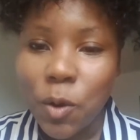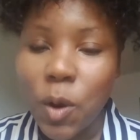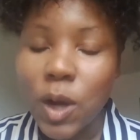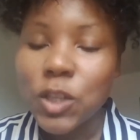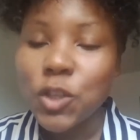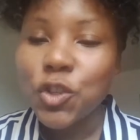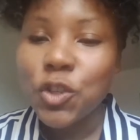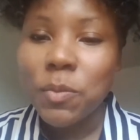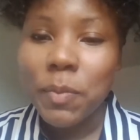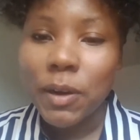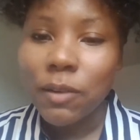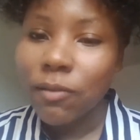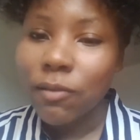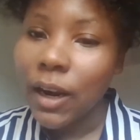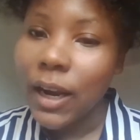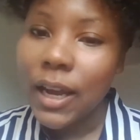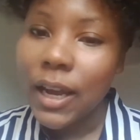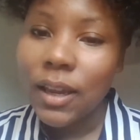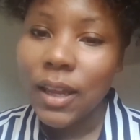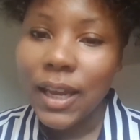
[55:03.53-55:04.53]
question, but
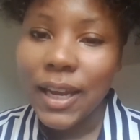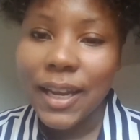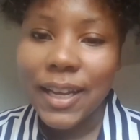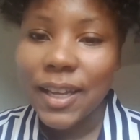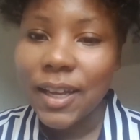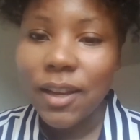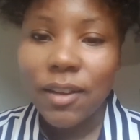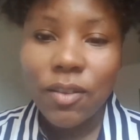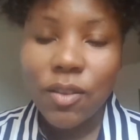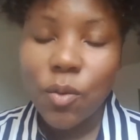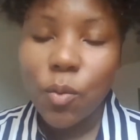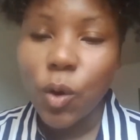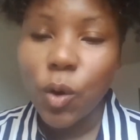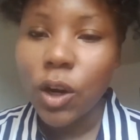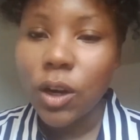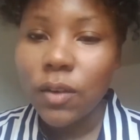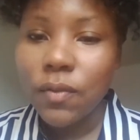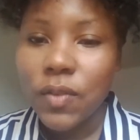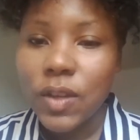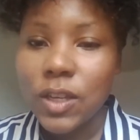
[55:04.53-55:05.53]
right, like the
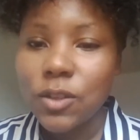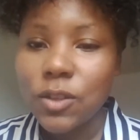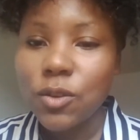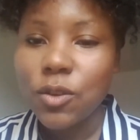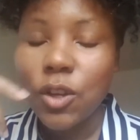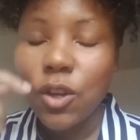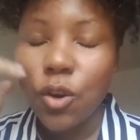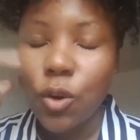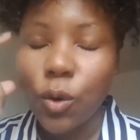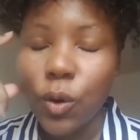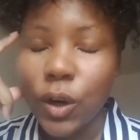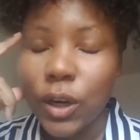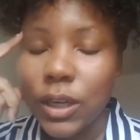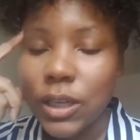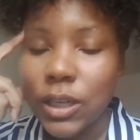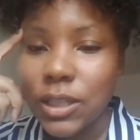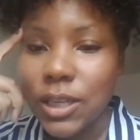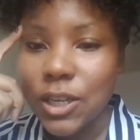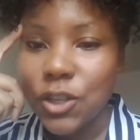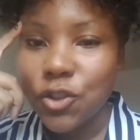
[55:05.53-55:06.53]
work of your
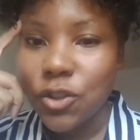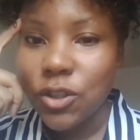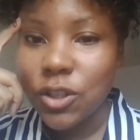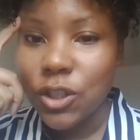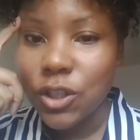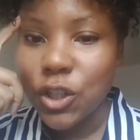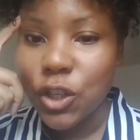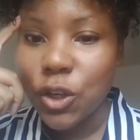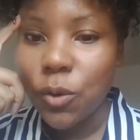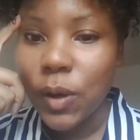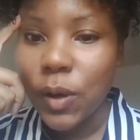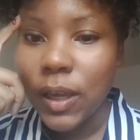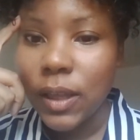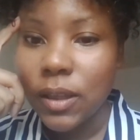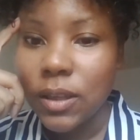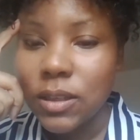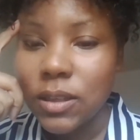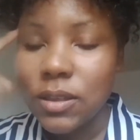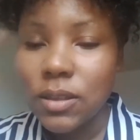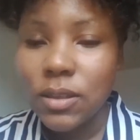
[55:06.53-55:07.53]
organizations are doing,
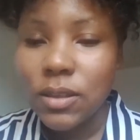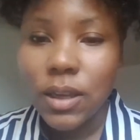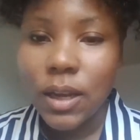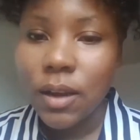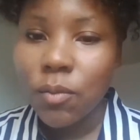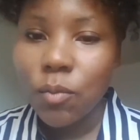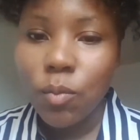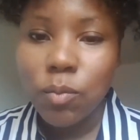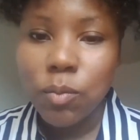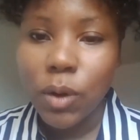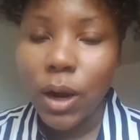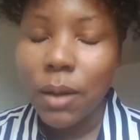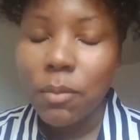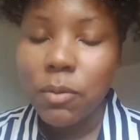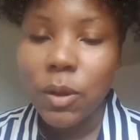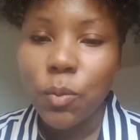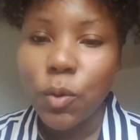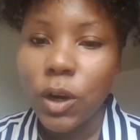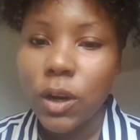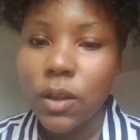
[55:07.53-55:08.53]
this is
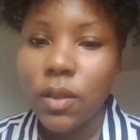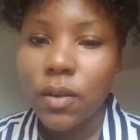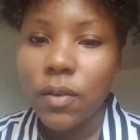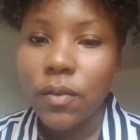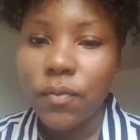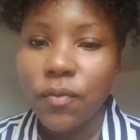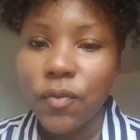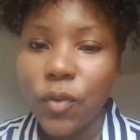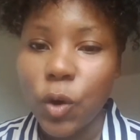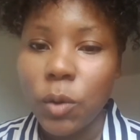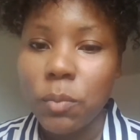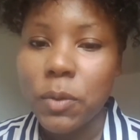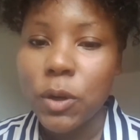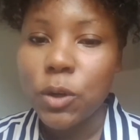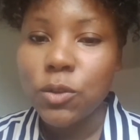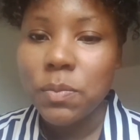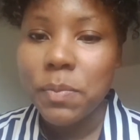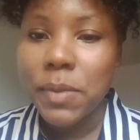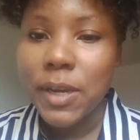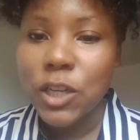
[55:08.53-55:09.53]
probably one of the
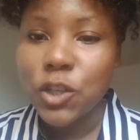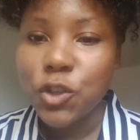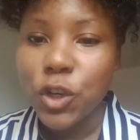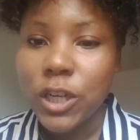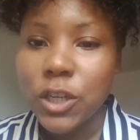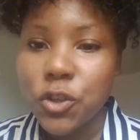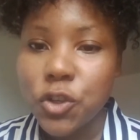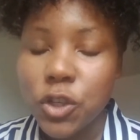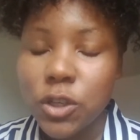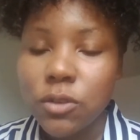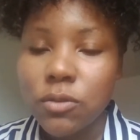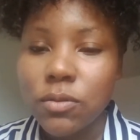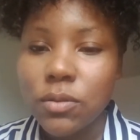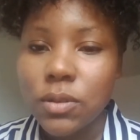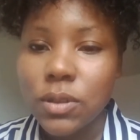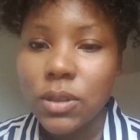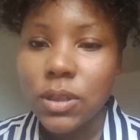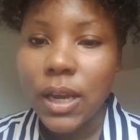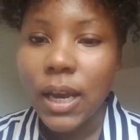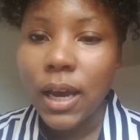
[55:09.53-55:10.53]
foremost major
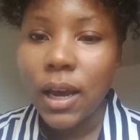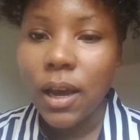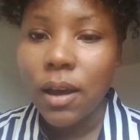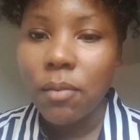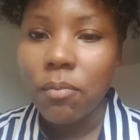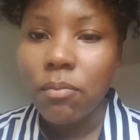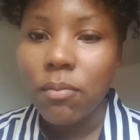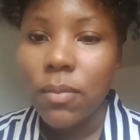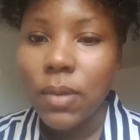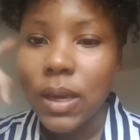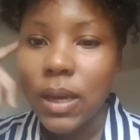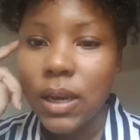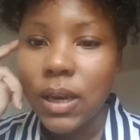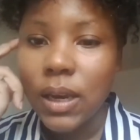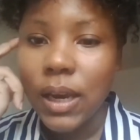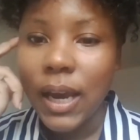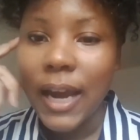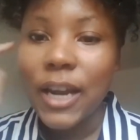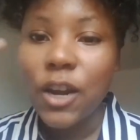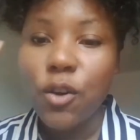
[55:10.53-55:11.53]
issues.
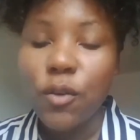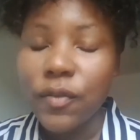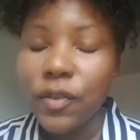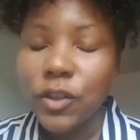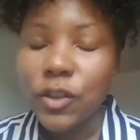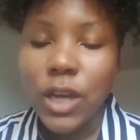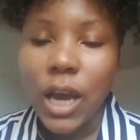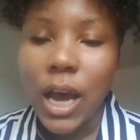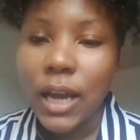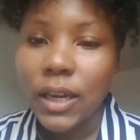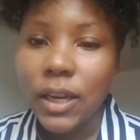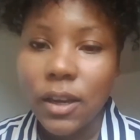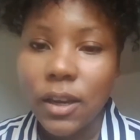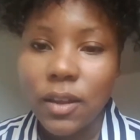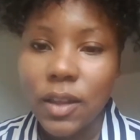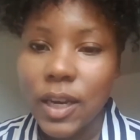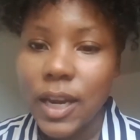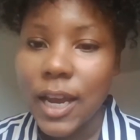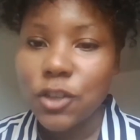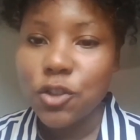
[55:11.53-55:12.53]
I know for Tanya,
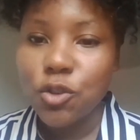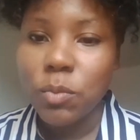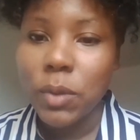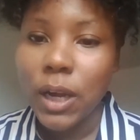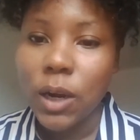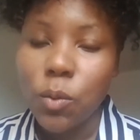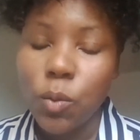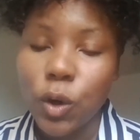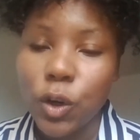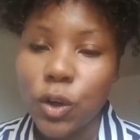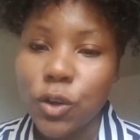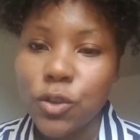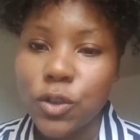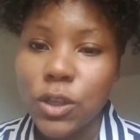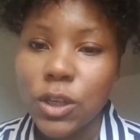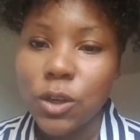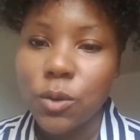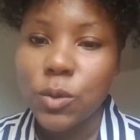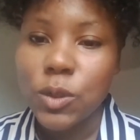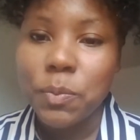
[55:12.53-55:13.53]
the National Black
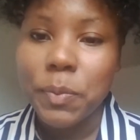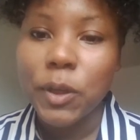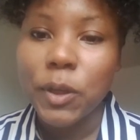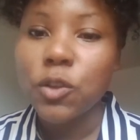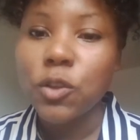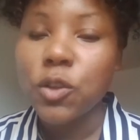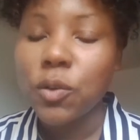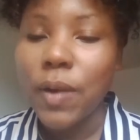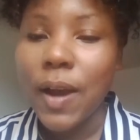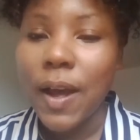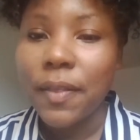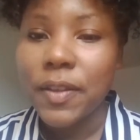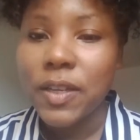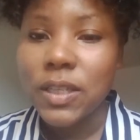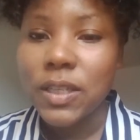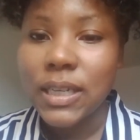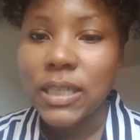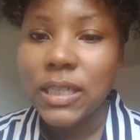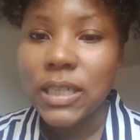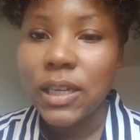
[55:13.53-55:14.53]
Worker-Center was built around this
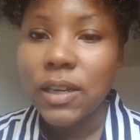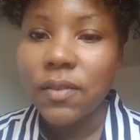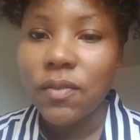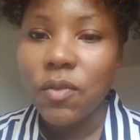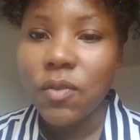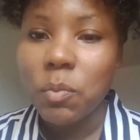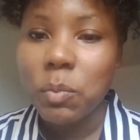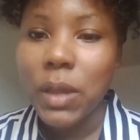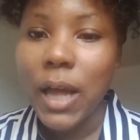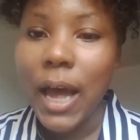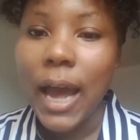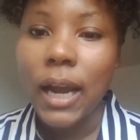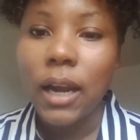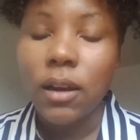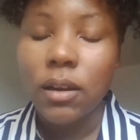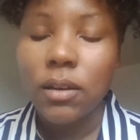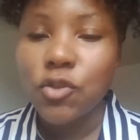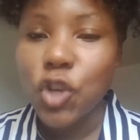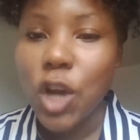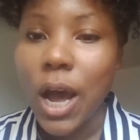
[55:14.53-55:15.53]
idea of the
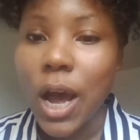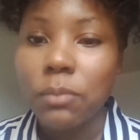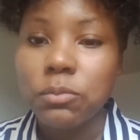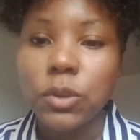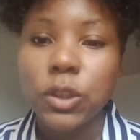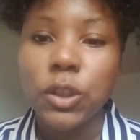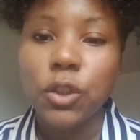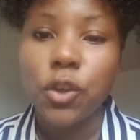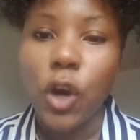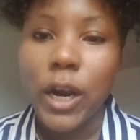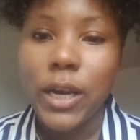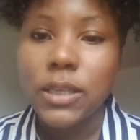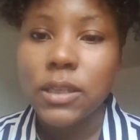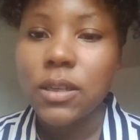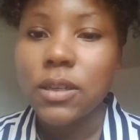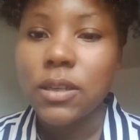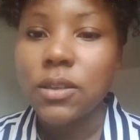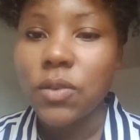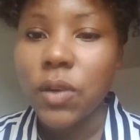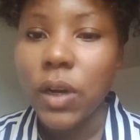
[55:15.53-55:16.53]
Black jobs
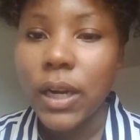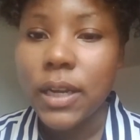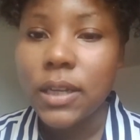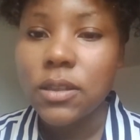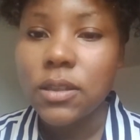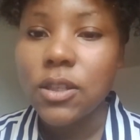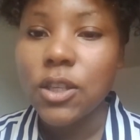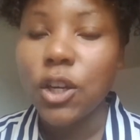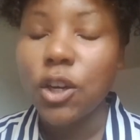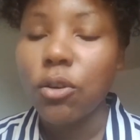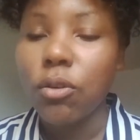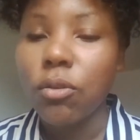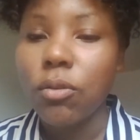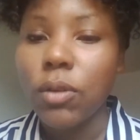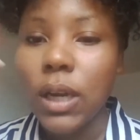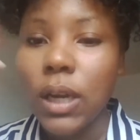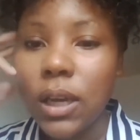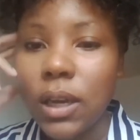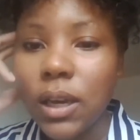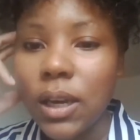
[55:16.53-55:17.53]
crisis, right? So